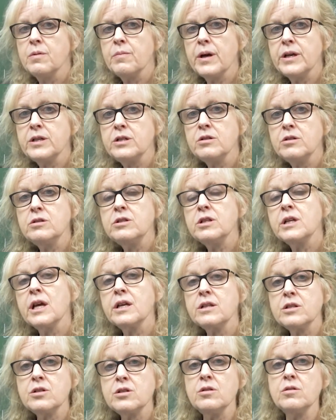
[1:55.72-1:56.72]
by 2 to
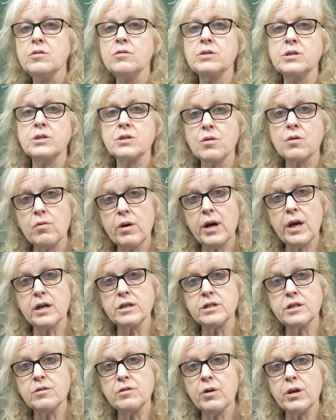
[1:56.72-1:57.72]
get 2
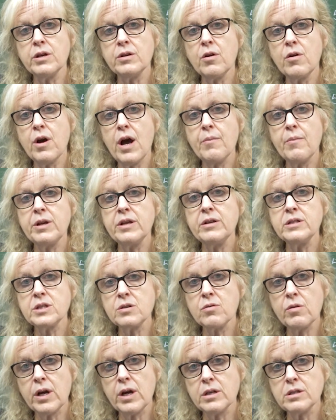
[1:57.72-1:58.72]
squared. You want to know how many
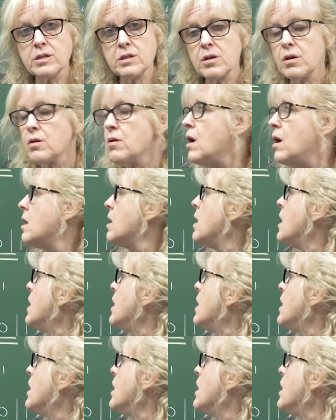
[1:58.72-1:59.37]
squares there are.